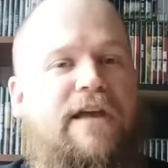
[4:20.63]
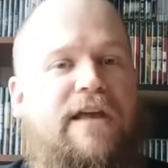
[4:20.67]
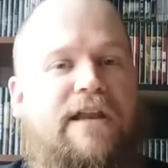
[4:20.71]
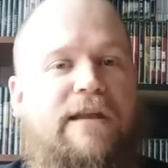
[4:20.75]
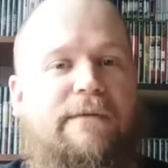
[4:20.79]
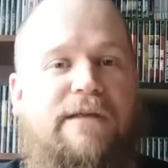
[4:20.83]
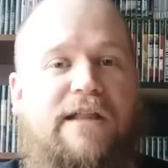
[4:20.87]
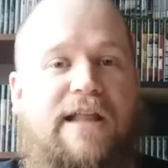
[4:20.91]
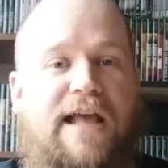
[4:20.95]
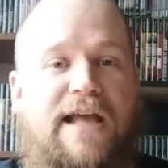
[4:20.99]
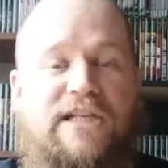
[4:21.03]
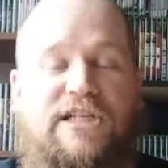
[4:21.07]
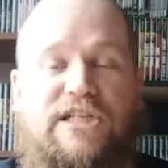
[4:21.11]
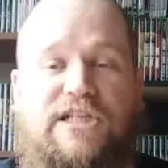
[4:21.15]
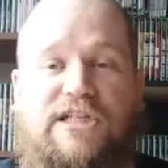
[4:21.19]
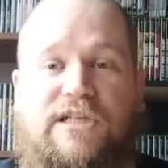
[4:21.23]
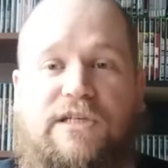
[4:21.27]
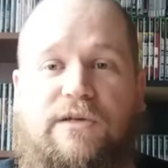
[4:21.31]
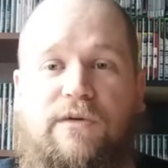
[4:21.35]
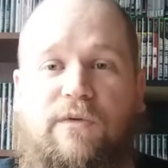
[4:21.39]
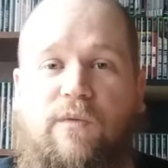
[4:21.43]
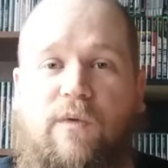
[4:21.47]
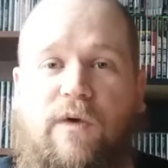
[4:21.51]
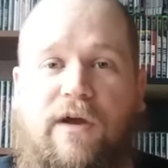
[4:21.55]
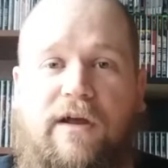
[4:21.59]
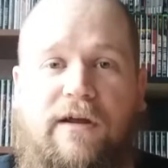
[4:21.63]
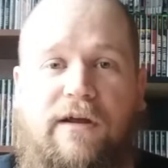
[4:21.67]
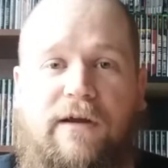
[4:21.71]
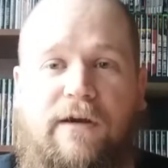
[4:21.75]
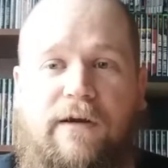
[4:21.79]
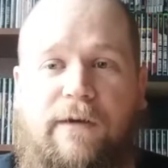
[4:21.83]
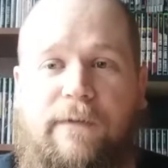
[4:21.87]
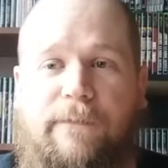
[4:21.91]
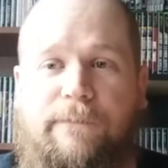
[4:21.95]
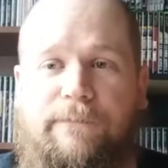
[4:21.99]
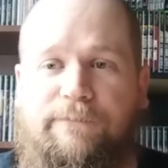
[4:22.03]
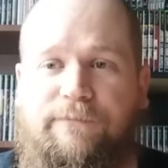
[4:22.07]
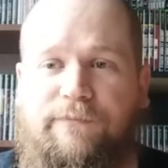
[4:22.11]
And I mean, that's
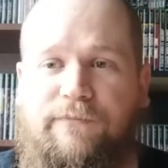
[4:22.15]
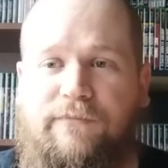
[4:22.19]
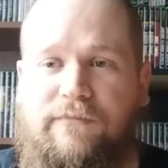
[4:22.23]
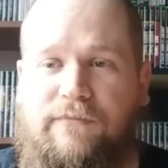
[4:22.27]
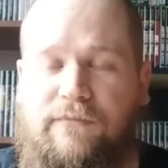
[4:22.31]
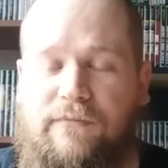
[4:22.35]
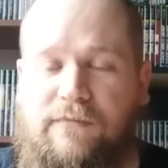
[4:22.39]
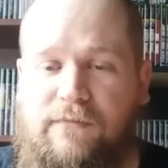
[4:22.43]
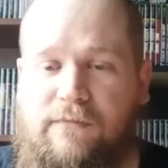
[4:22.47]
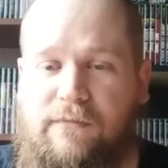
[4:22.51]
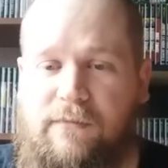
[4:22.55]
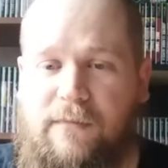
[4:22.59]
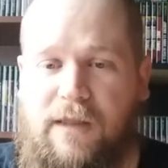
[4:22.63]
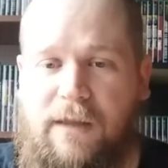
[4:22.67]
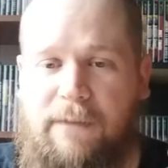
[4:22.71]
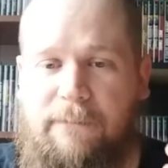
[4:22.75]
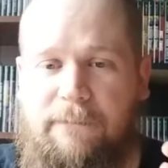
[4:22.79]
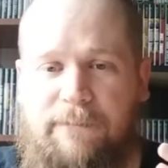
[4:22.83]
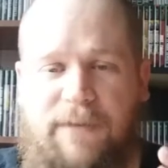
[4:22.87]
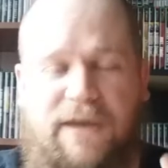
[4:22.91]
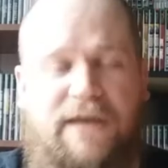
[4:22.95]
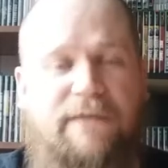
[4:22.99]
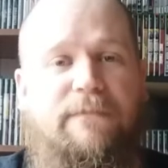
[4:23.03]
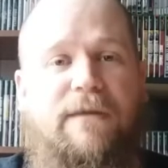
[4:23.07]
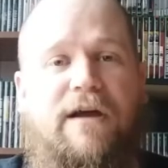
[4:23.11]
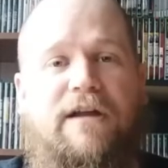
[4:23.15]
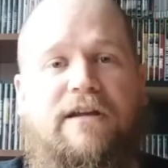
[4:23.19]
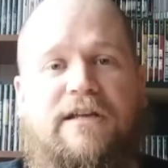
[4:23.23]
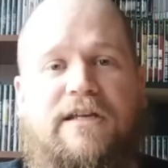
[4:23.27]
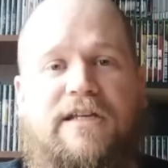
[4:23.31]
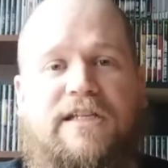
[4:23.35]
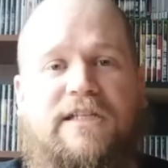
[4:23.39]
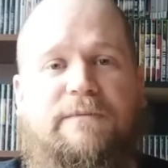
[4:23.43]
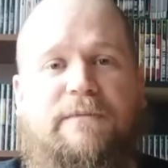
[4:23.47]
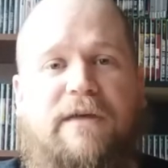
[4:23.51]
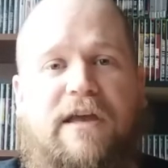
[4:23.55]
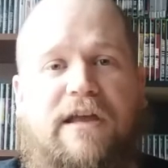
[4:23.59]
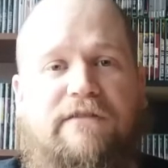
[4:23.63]
where big money
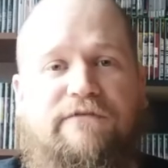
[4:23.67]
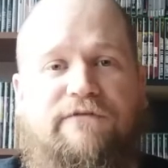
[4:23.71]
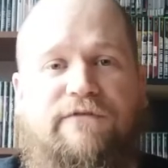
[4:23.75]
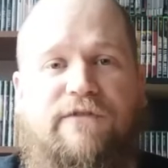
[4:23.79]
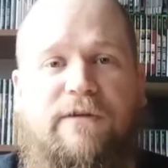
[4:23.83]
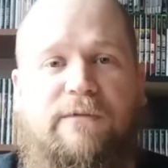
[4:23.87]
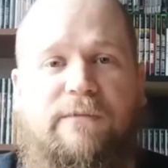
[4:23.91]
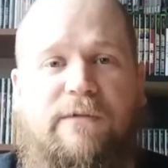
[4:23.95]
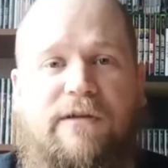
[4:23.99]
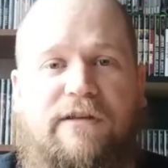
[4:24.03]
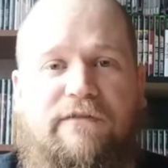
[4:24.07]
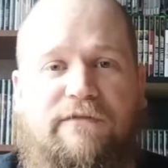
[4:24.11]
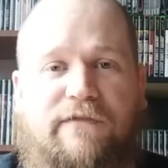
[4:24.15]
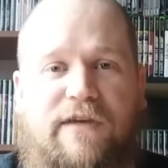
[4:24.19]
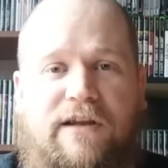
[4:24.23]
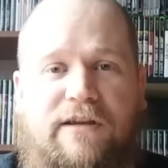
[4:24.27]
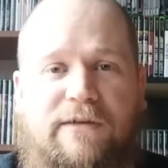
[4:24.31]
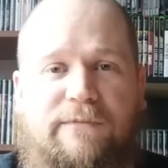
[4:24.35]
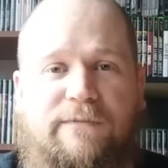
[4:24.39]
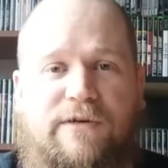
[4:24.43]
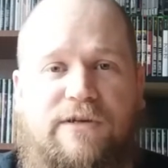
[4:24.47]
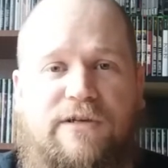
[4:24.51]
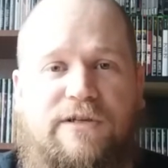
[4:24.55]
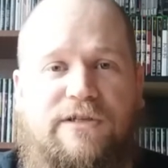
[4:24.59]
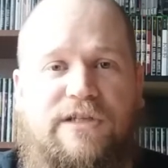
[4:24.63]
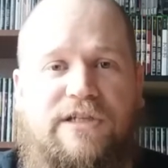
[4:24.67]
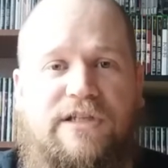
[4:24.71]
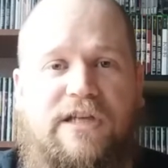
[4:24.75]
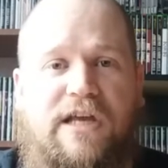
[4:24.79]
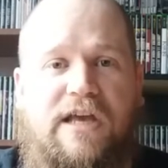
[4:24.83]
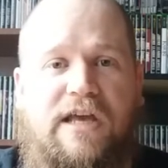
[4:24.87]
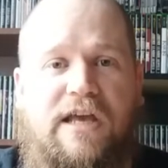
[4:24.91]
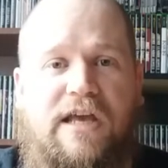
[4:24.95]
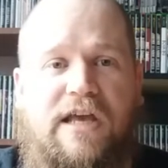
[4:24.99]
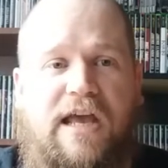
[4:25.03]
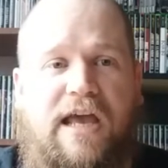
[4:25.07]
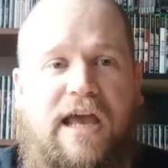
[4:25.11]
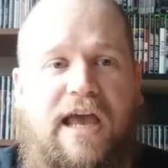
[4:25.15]
is made for developers
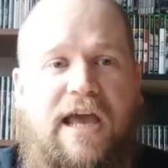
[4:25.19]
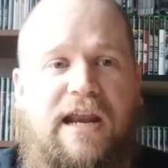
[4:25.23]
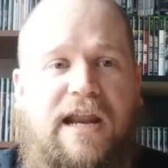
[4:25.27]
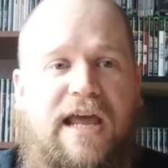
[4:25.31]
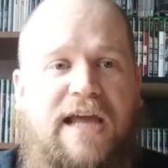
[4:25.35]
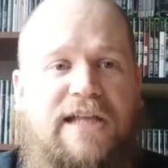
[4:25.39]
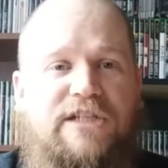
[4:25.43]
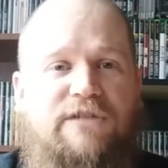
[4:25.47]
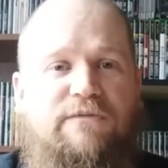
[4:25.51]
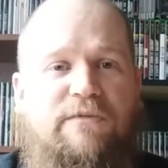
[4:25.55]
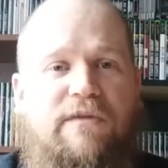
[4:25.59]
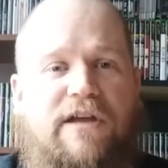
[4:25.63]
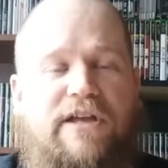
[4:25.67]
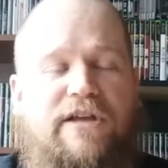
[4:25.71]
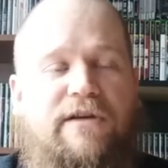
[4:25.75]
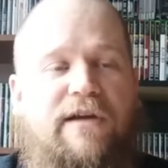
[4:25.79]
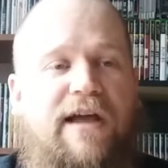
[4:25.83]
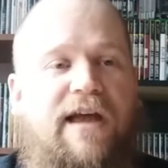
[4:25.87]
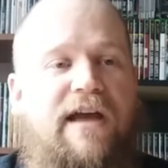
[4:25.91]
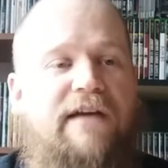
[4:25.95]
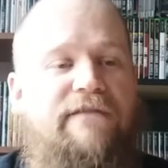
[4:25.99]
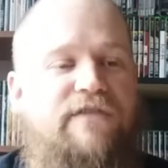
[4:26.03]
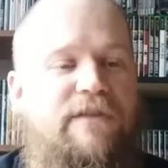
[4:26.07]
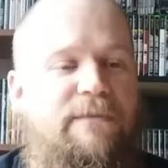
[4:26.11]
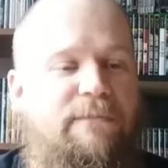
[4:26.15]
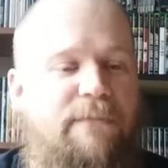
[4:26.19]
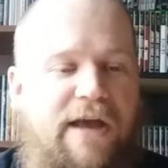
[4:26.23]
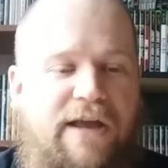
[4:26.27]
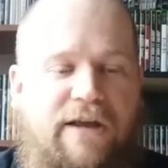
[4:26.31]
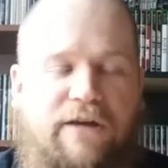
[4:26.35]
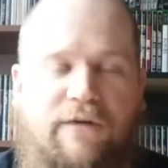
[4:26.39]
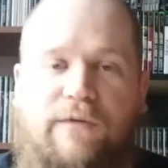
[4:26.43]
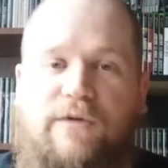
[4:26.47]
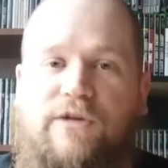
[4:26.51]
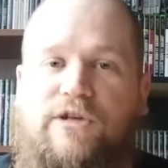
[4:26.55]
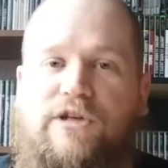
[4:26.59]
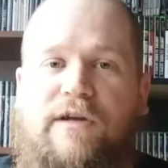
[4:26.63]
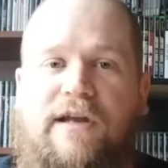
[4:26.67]
and that's why you have the
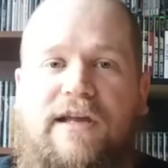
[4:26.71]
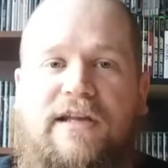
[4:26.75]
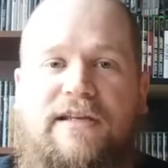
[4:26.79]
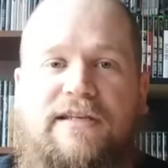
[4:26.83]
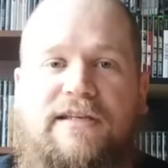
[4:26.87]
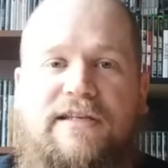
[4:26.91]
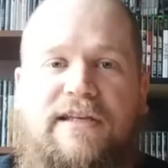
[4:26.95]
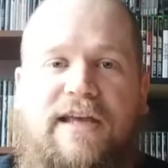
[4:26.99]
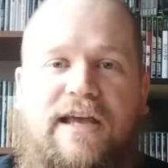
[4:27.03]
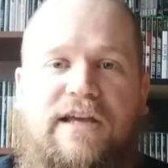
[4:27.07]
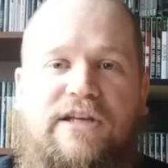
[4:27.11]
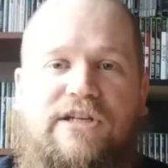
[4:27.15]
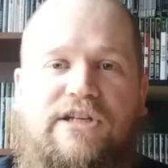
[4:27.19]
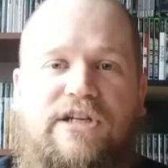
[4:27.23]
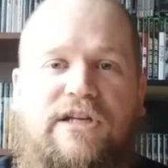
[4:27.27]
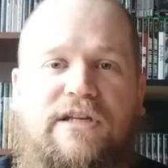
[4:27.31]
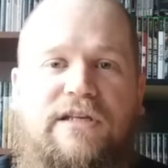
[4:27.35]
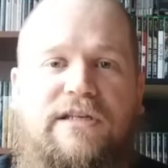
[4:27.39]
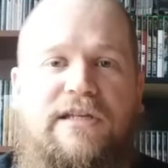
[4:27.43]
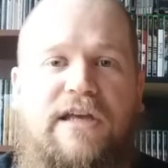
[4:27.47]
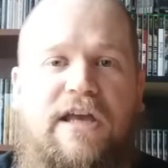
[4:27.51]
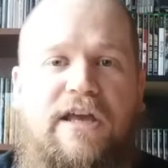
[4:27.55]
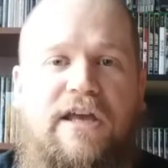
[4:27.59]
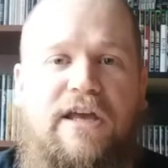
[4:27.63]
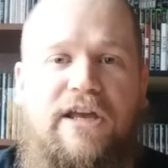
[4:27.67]
microtransactions,